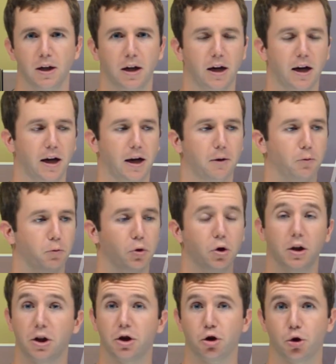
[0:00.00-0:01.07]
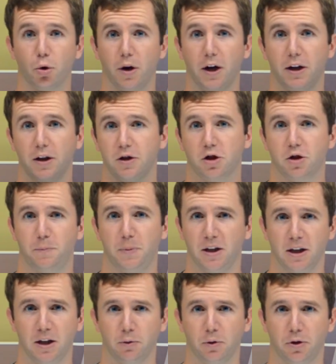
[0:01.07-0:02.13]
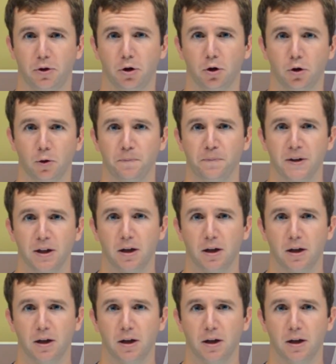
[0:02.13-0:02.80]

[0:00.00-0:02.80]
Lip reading: really enjoyed speaking with you.